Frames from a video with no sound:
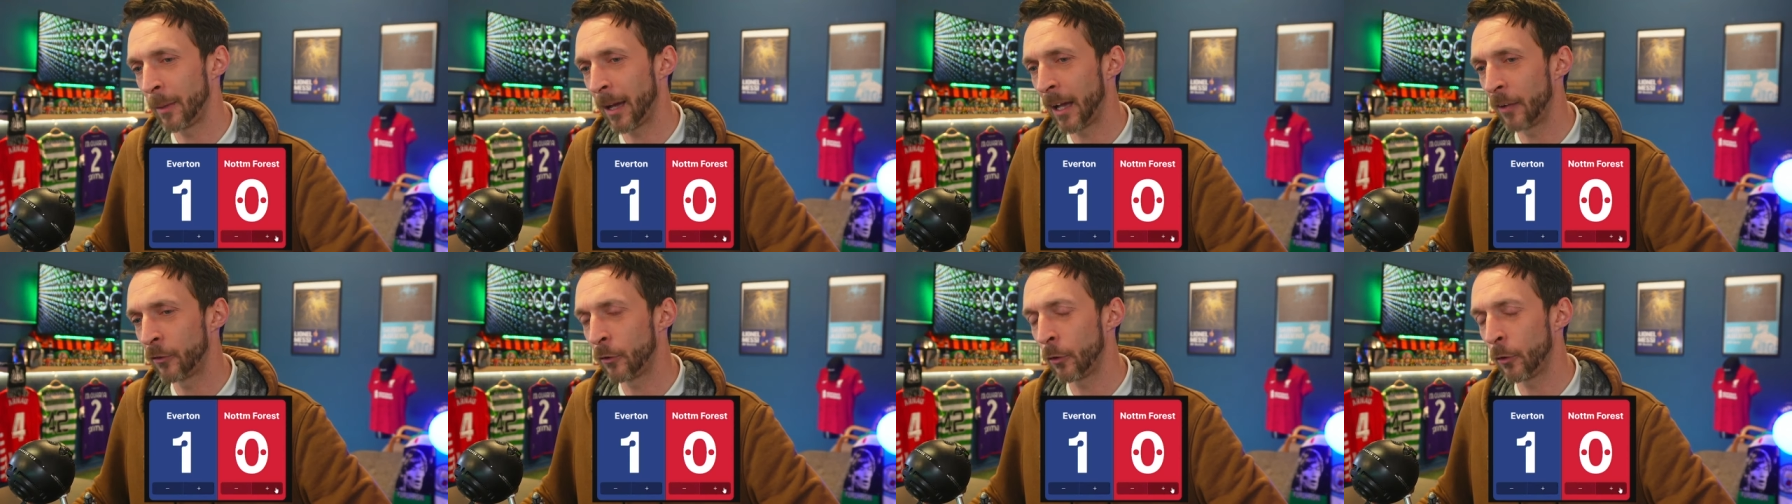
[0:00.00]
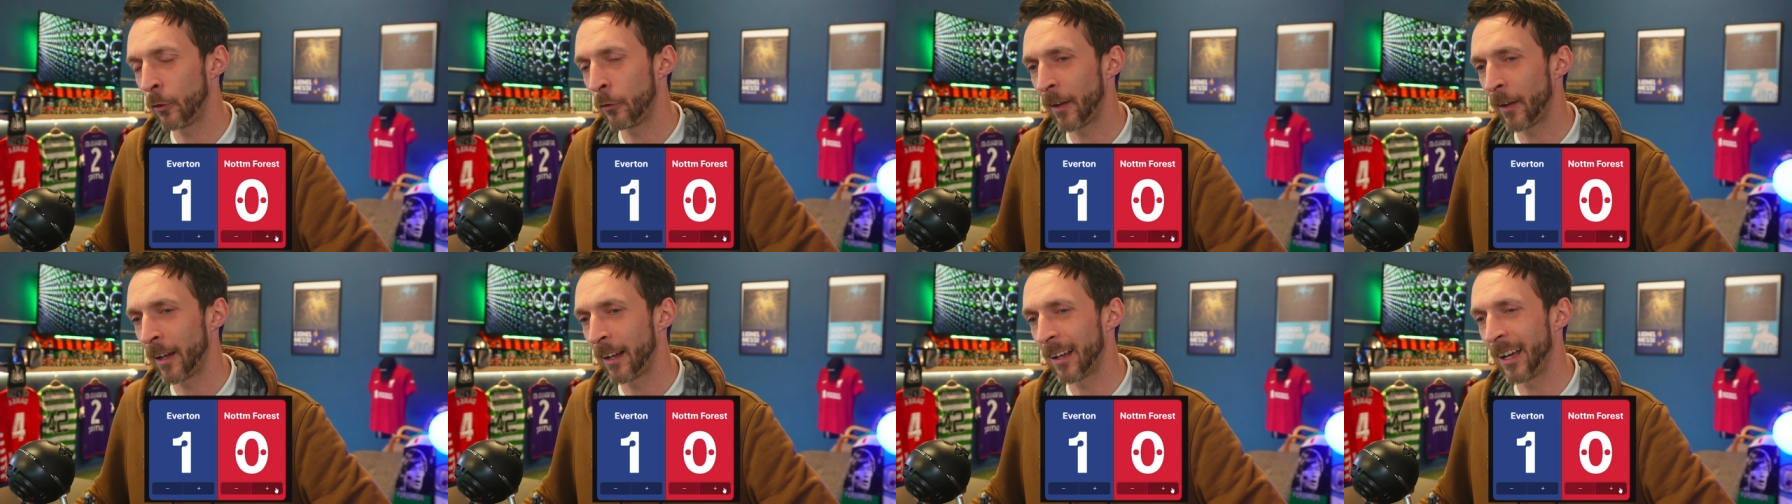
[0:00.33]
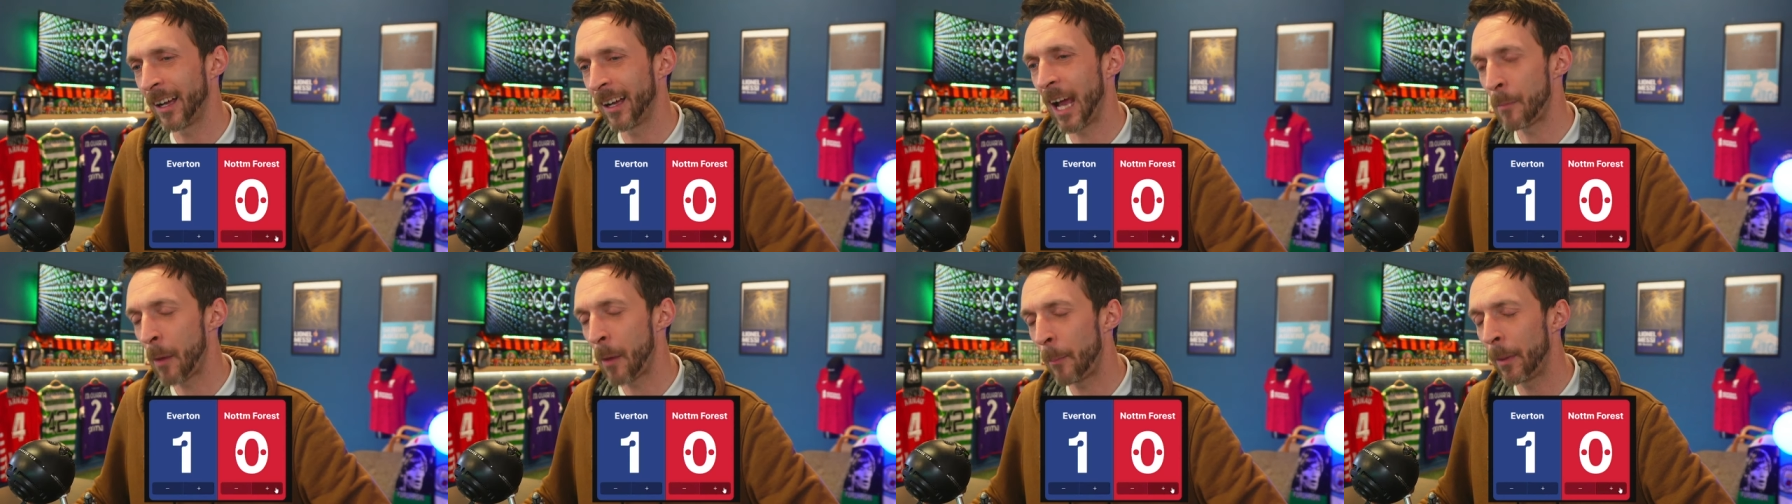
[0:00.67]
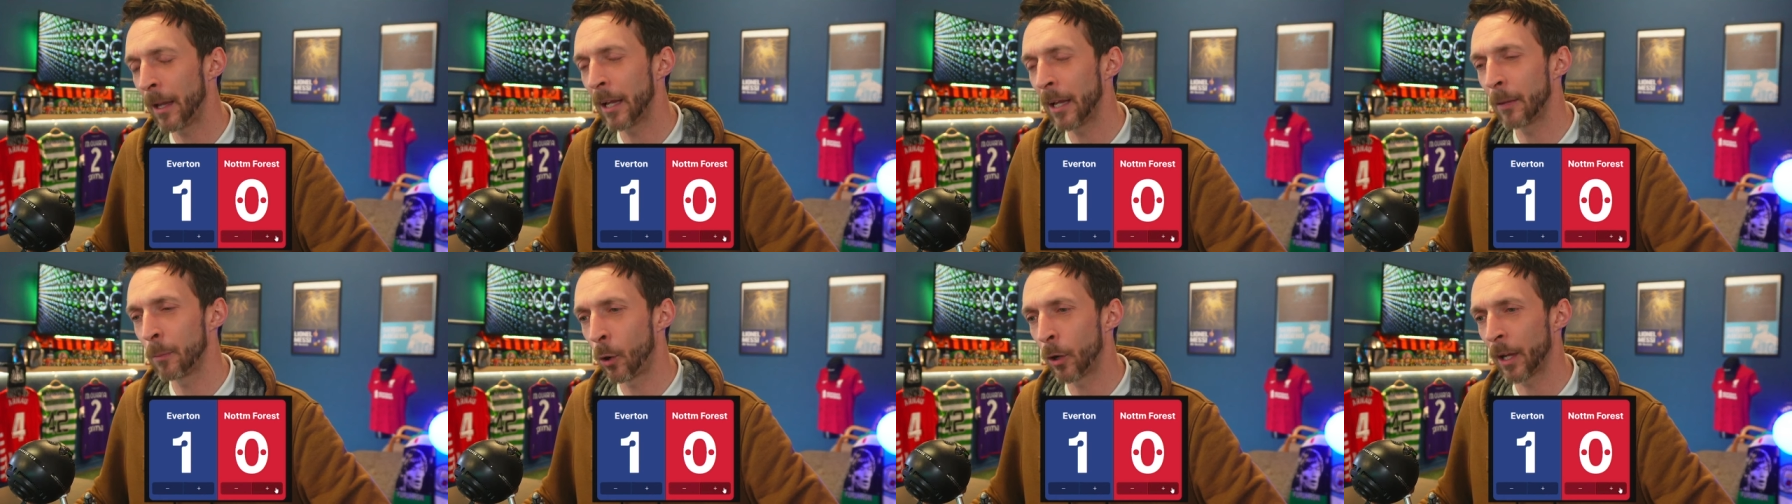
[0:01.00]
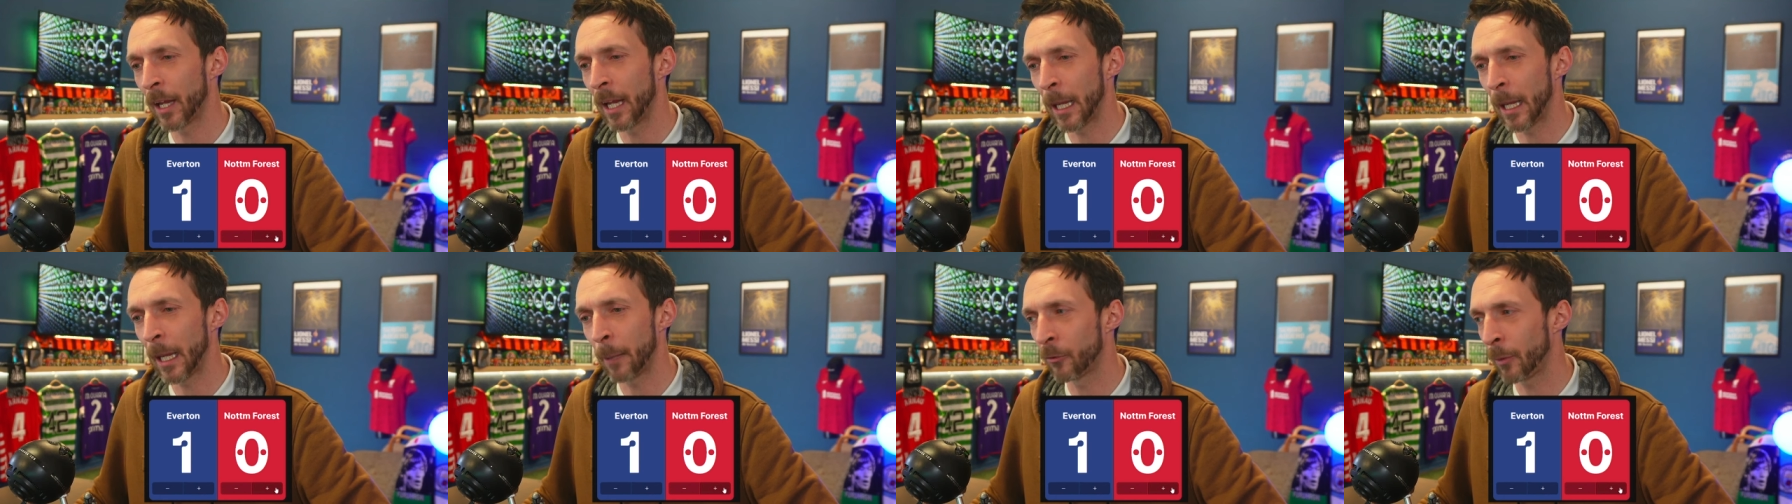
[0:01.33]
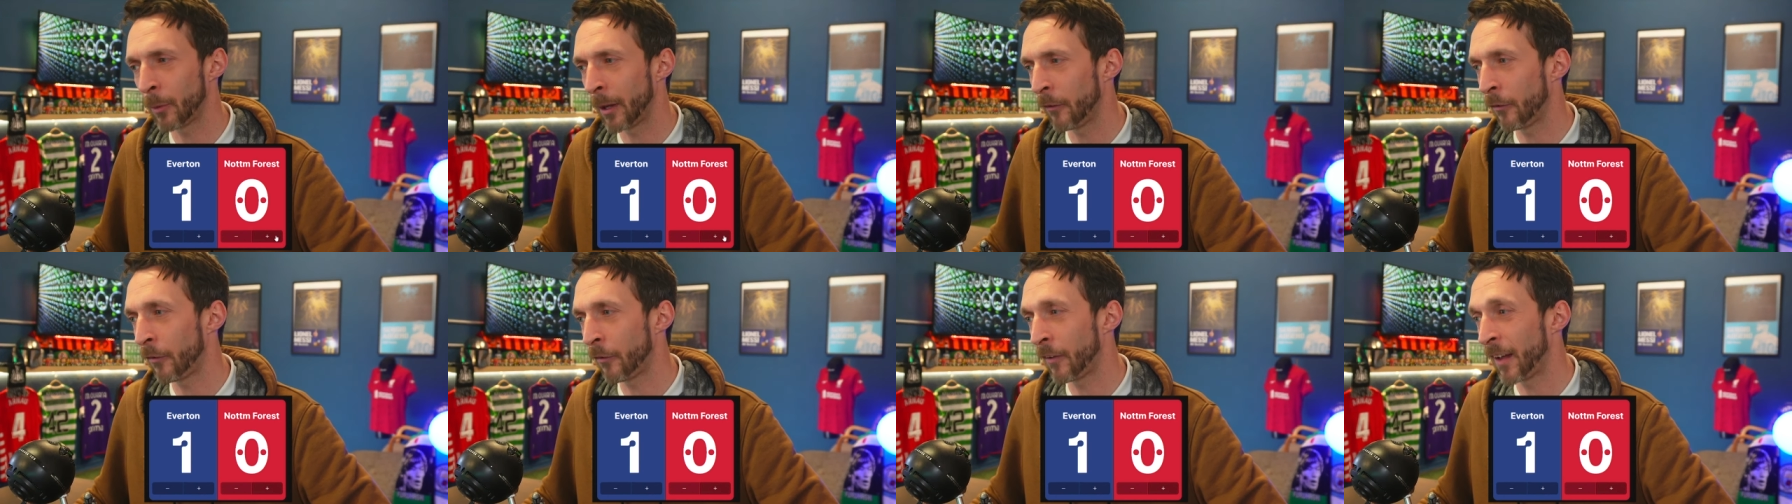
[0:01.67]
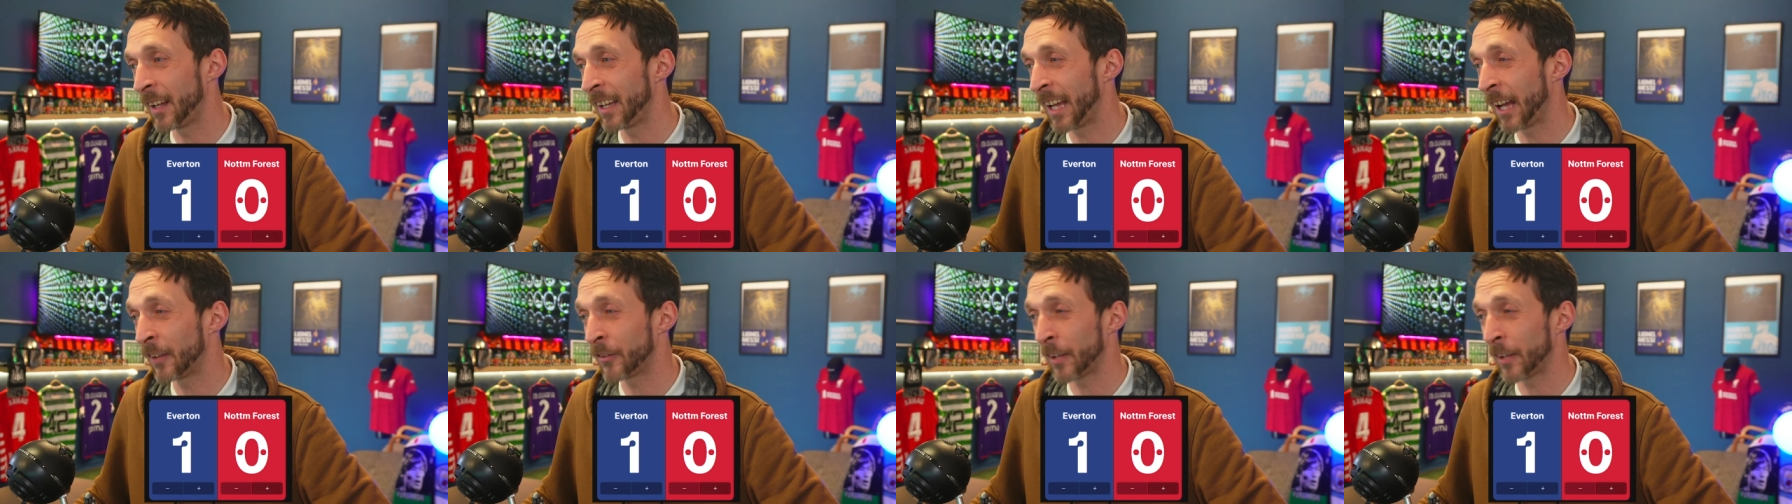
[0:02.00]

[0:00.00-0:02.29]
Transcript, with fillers: but I do think, like, I'm a big Morgan Gibbs-White fan.